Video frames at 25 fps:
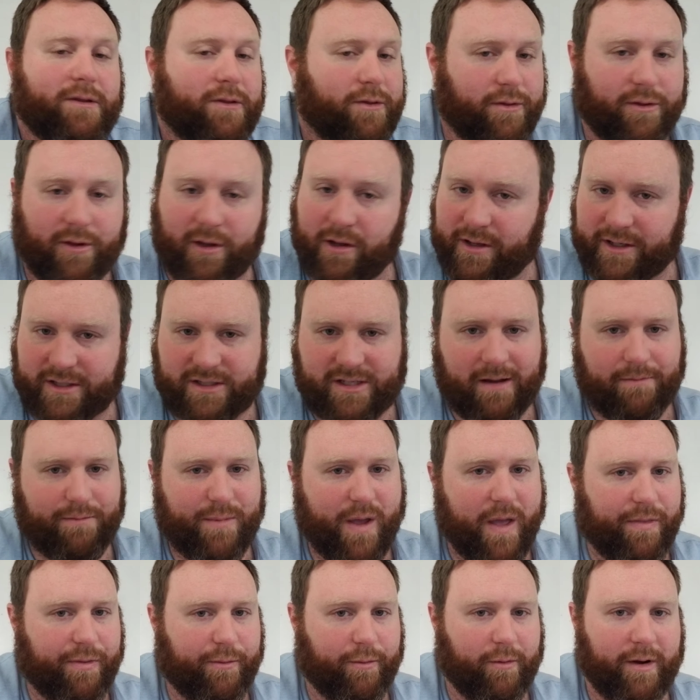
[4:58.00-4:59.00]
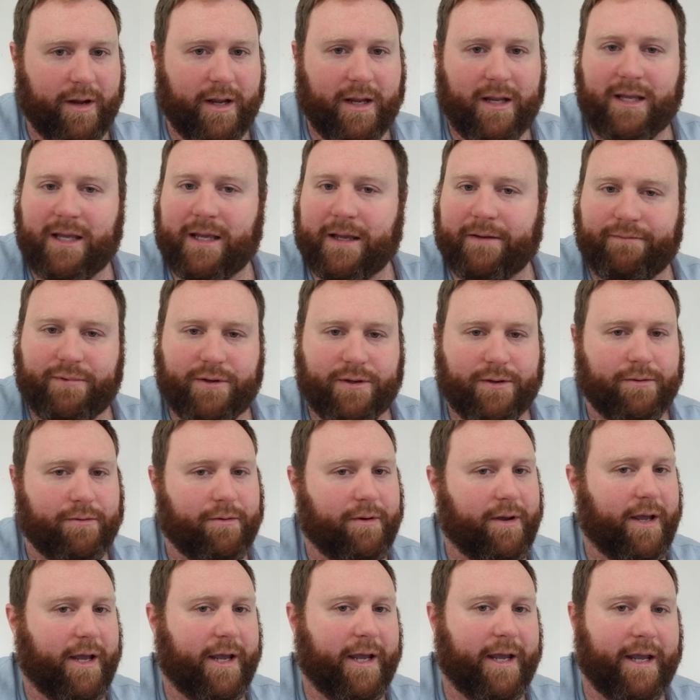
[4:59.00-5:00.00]
they'll accept that 3, give
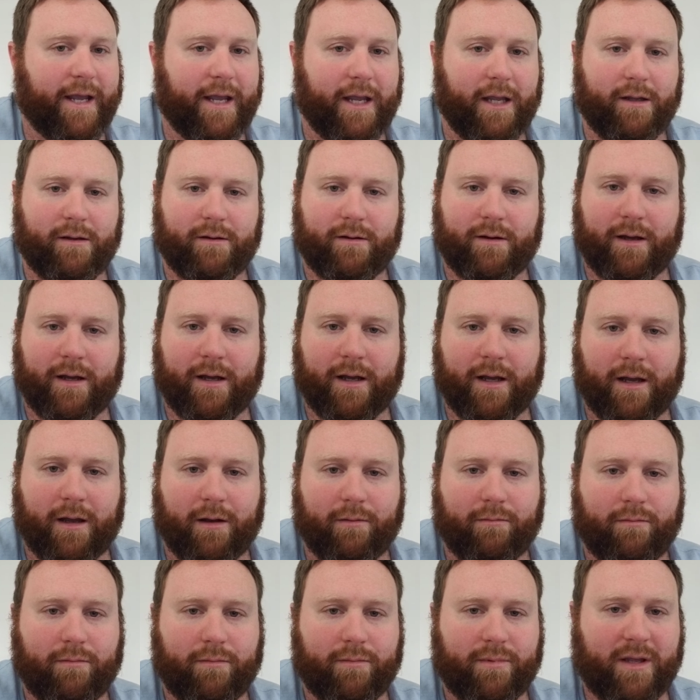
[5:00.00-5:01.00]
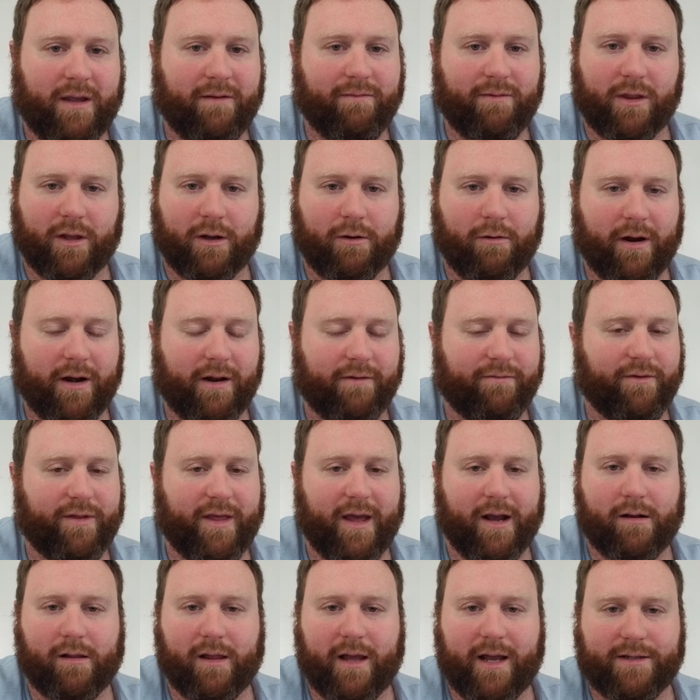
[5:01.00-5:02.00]
you the credit for
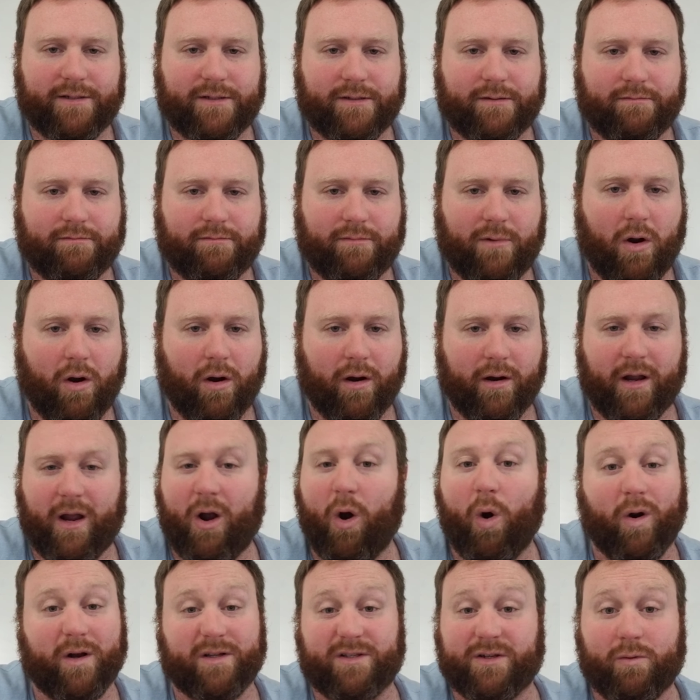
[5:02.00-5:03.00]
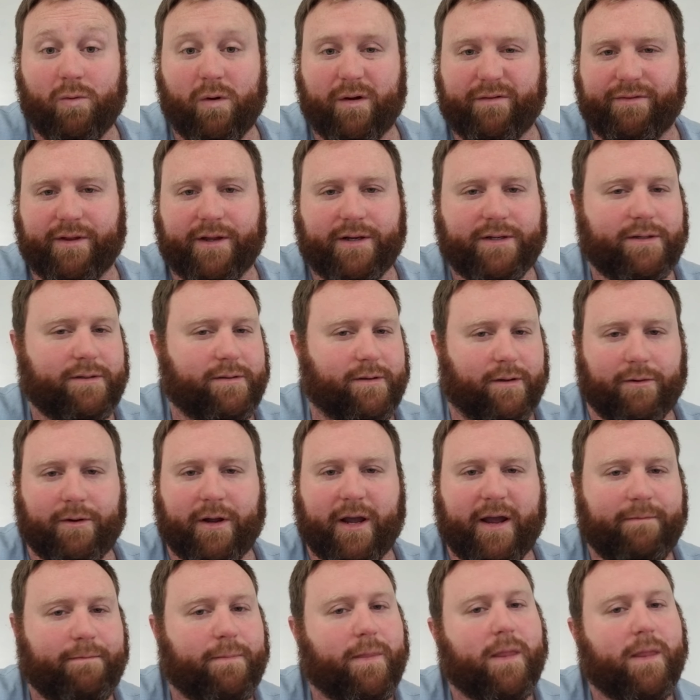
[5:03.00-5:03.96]
that class or its equivalent. Okay,